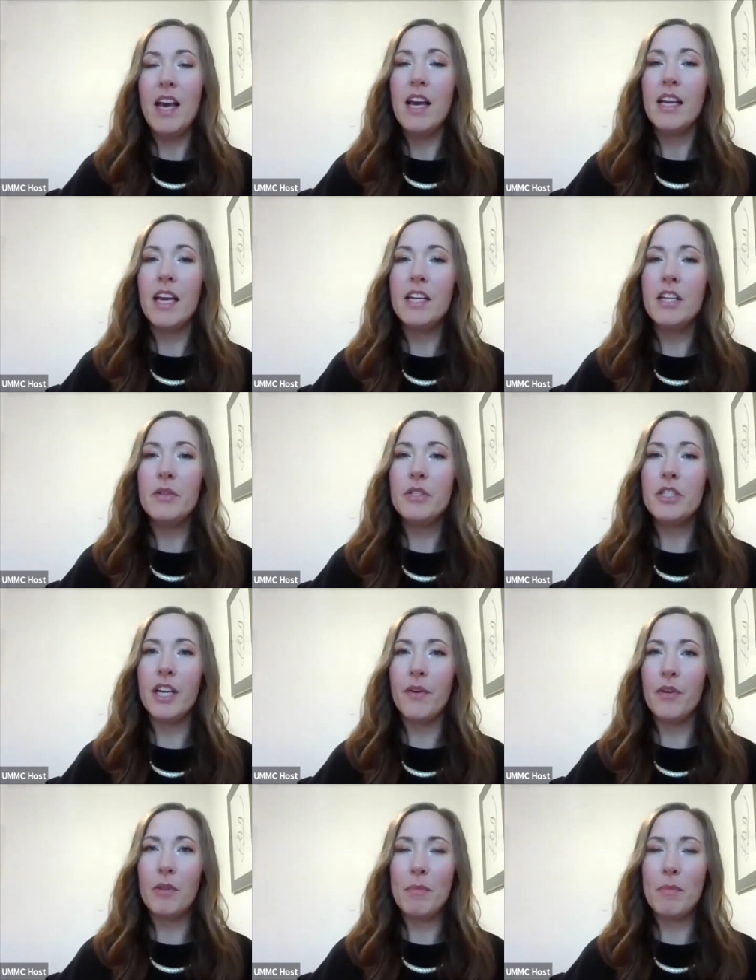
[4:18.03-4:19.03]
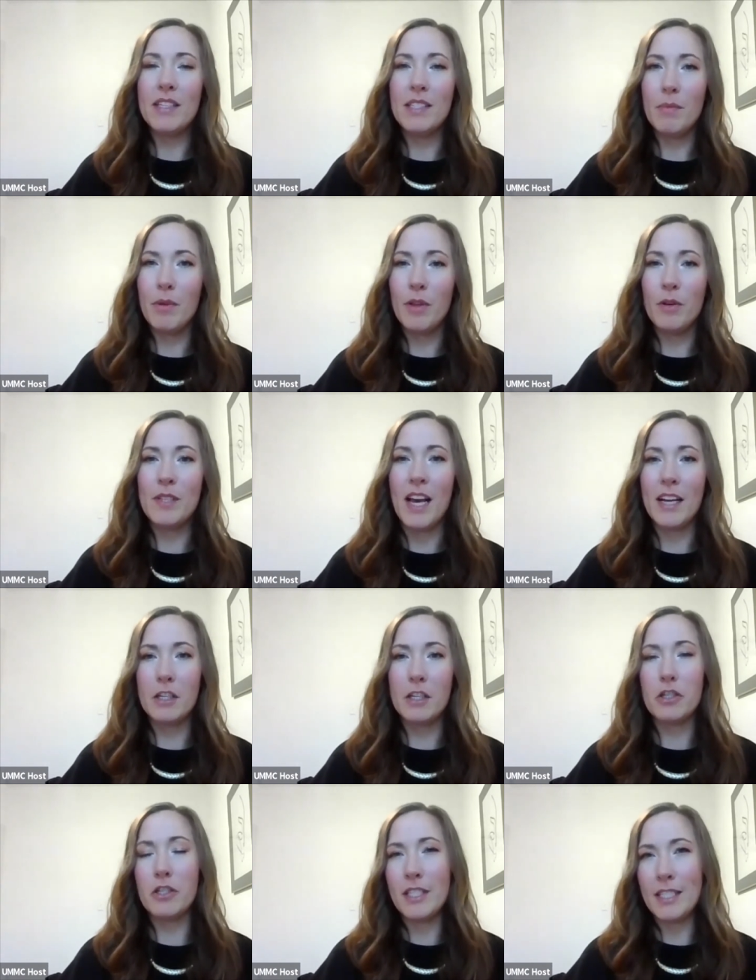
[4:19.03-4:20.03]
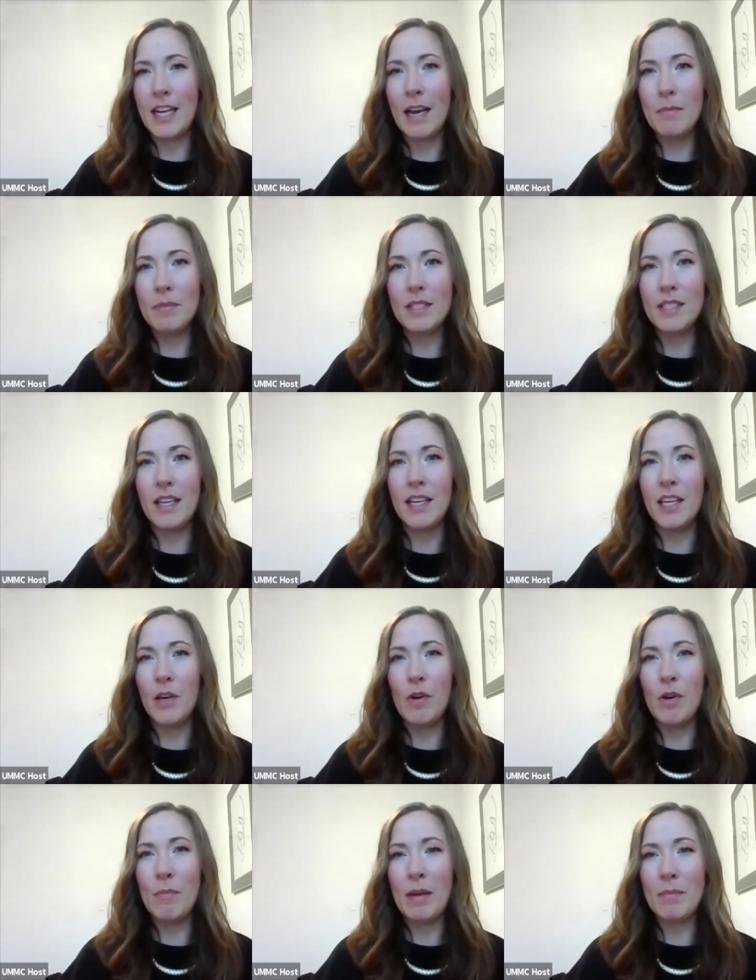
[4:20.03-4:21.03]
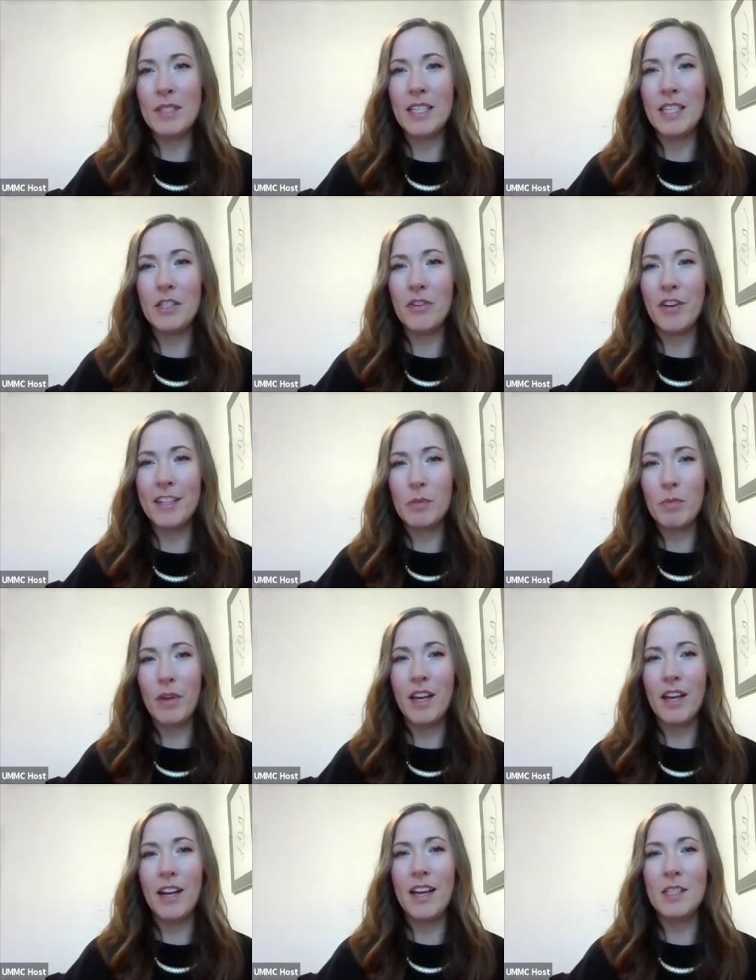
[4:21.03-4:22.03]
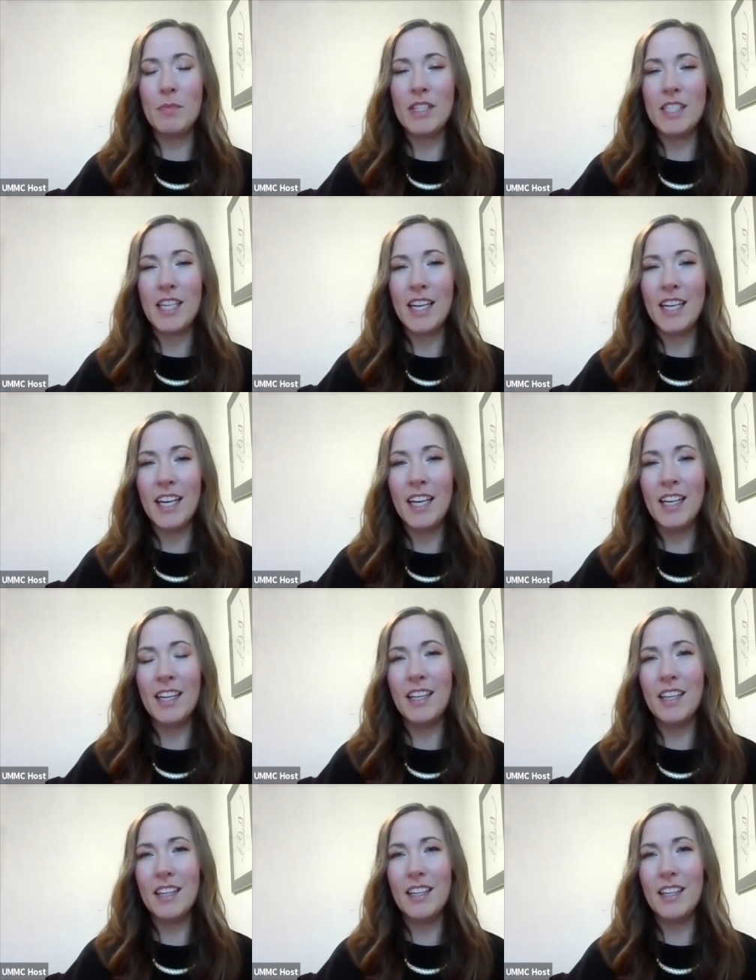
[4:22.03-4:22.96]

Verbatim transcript: Can you share with me some of those extra steps that UMMC transplant has been taking?